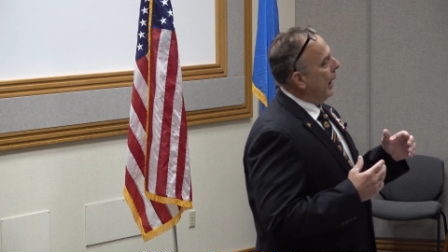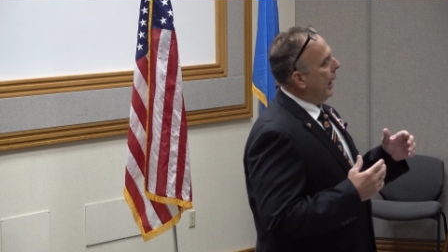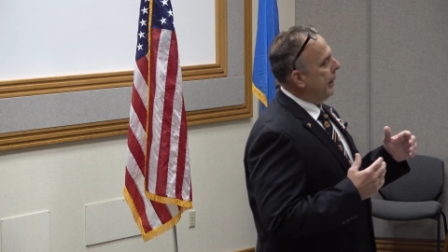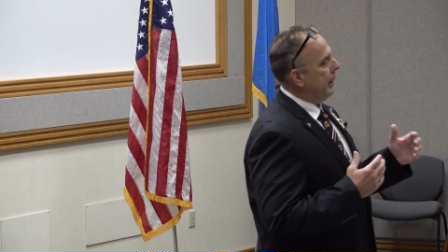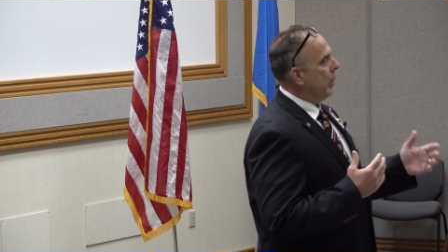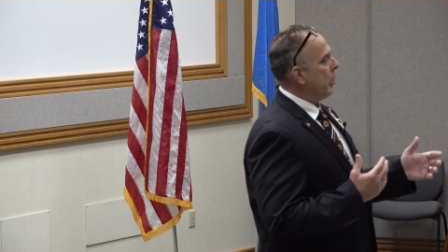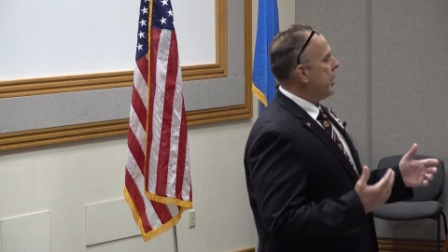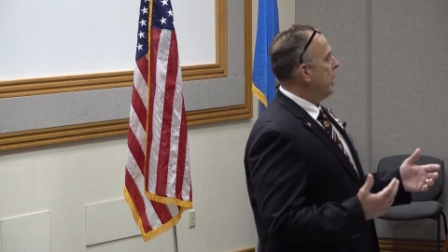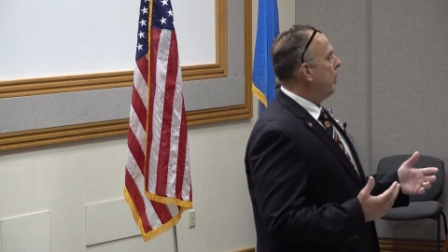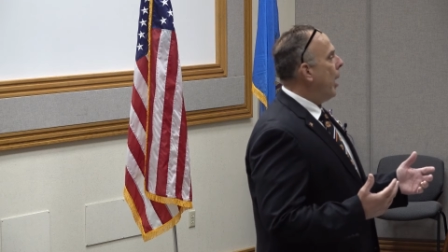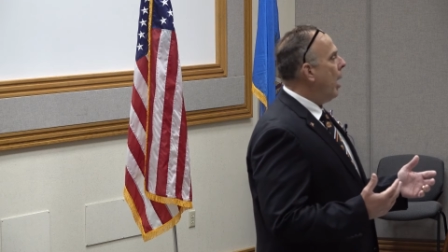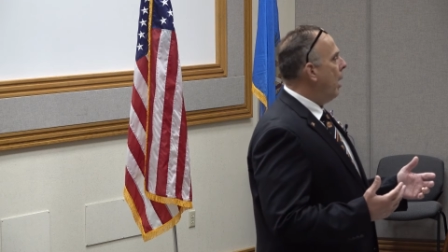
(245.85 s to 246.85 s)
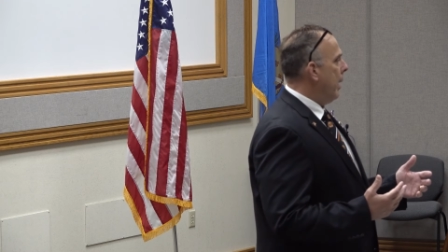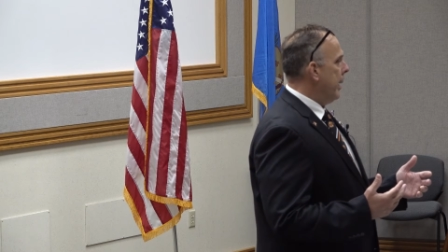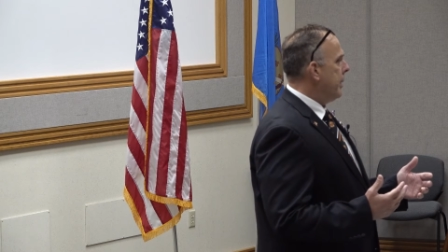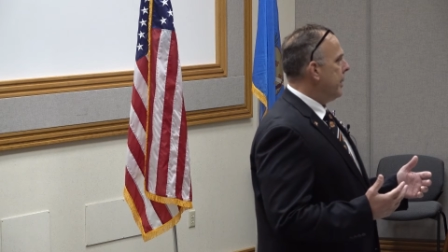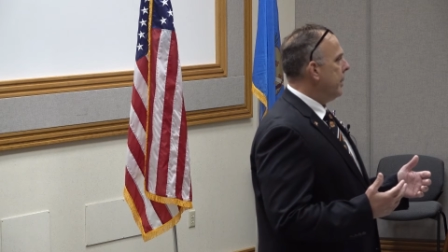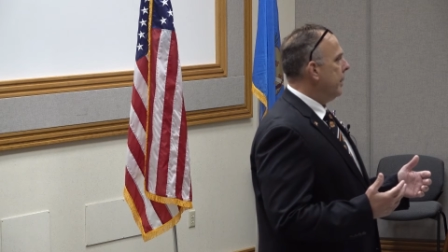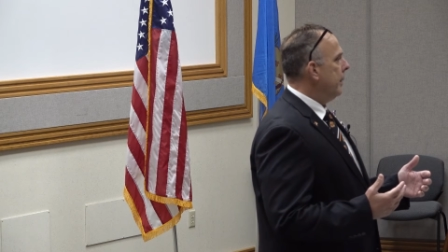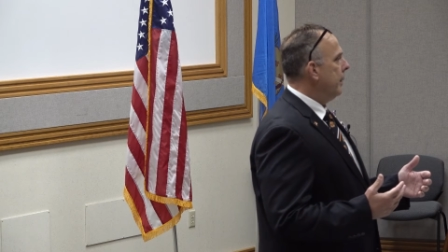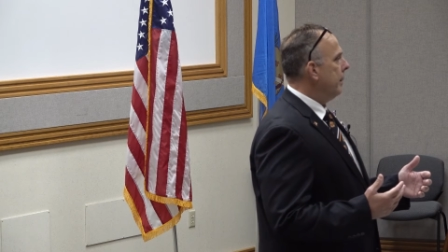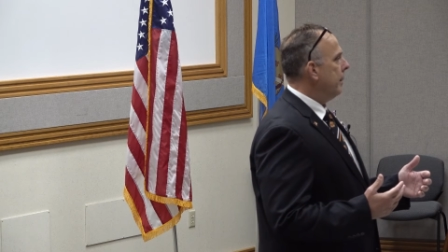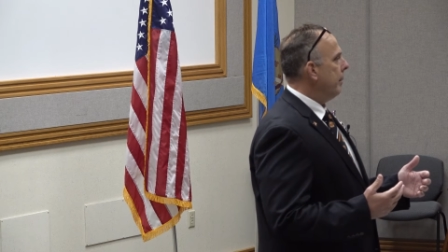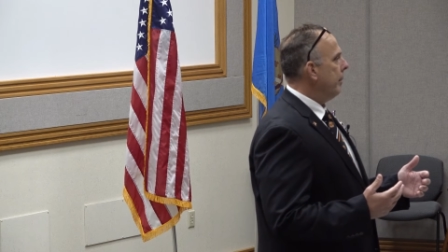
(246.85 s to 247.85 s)
And there was a pause.
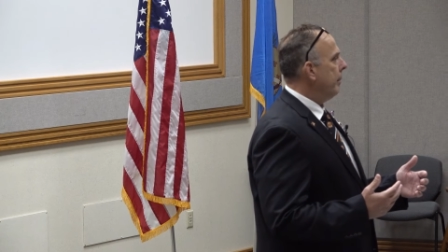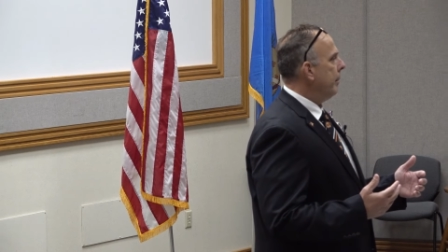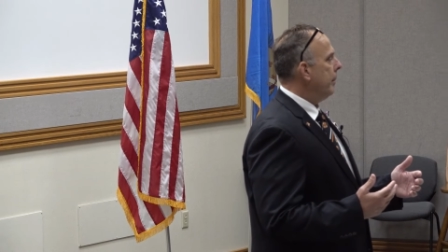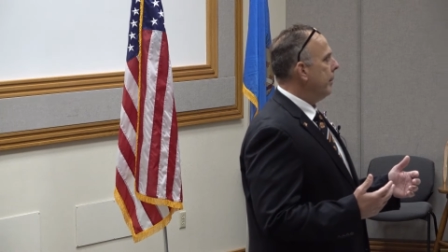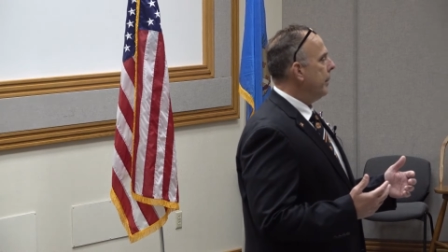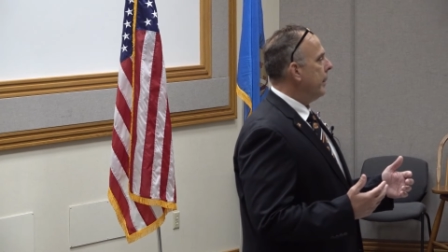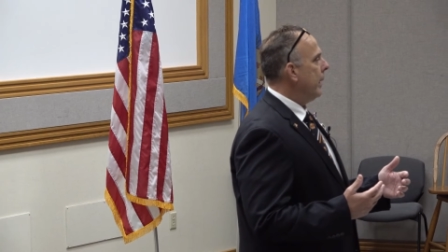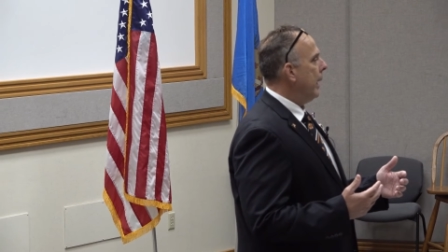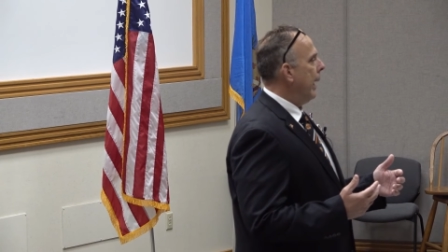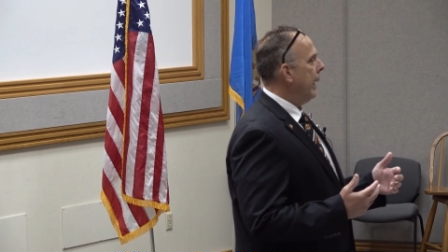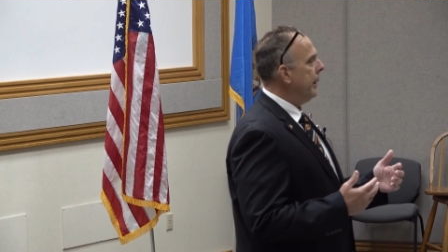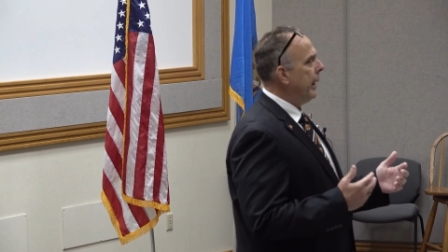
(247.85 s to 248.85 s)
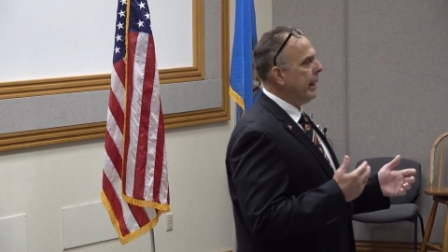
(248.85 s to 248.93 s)
And